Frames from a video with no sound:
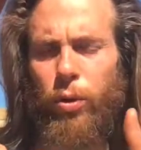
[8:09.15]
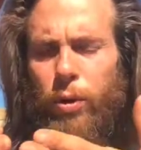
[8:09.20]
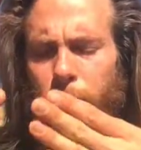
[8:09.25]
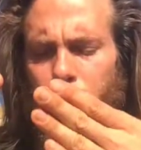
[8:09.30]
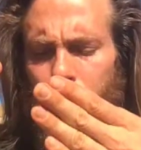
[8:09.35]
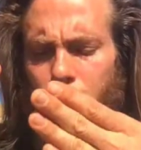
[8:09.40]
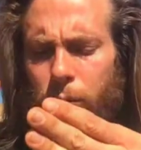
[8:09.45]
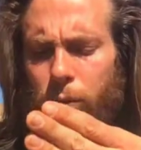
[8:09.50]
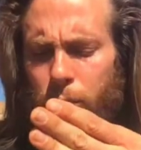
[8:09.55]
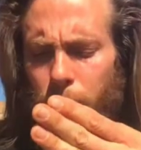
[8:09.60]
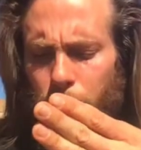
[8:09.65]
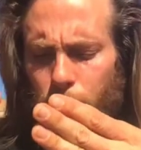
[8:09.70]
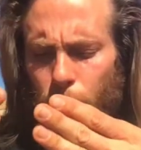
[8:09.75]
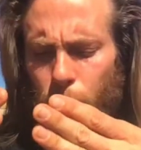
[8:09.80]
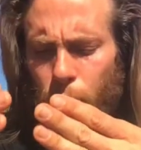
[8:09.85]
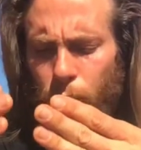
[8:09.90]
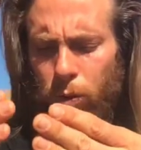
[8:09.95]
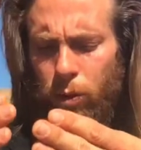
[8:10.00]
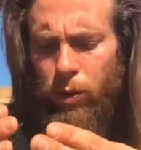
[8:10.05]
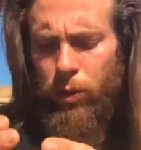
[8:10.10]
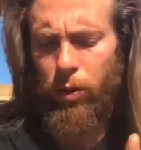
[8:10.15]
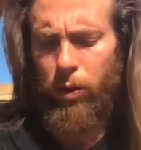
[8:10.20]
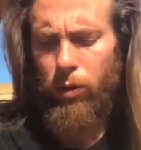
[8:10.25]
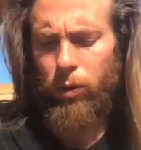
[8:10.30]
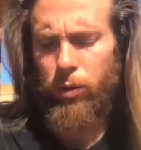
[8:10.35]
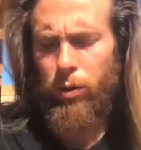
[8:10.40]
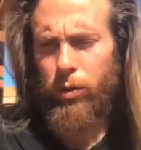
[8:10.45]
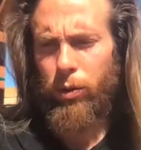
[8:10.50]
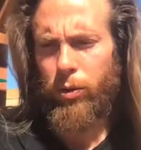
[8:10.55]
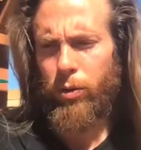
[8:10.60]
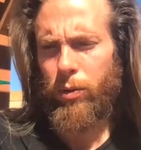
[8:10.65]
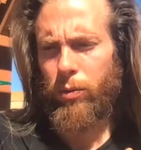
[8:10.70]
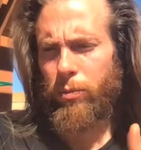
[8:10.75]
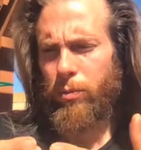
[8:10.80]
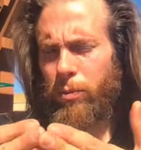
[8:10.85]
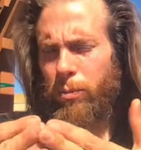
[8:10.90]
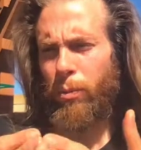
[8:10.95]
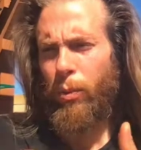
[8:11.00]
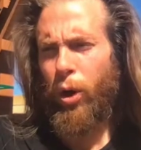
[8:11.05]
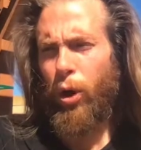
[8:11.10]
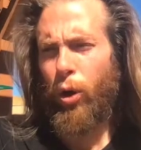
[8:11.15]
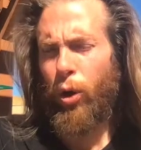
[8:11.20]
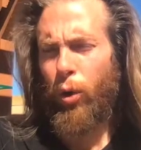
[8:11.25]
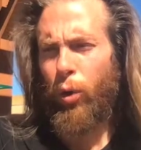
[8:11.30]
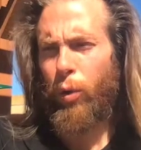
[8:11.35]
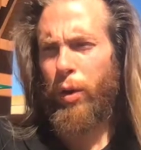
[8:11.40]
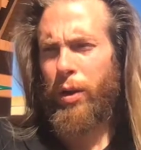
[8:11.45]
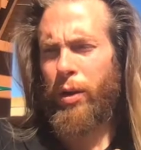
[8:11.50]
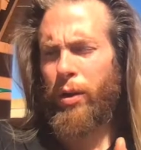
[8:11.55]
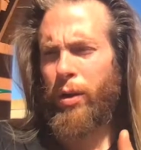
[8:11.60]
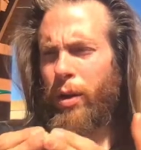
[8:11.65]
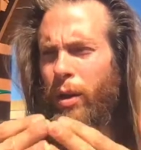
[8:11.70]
and mow and